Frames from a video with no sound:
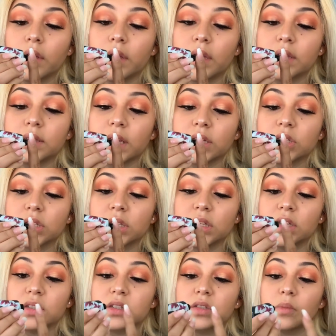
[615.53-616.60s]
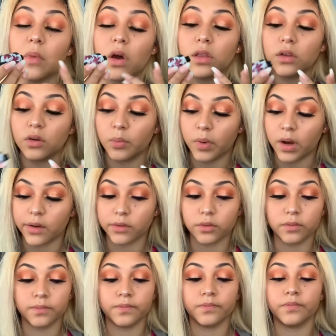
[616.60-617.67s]
It's actually a small little
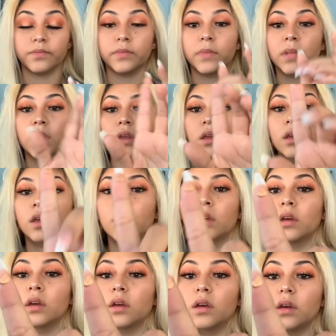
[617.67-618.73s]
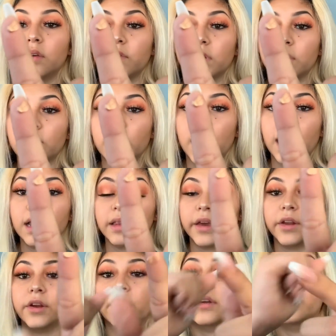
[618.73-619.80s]
bottle of liquid
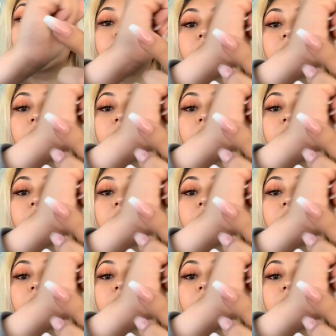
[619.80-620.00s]
highlighter.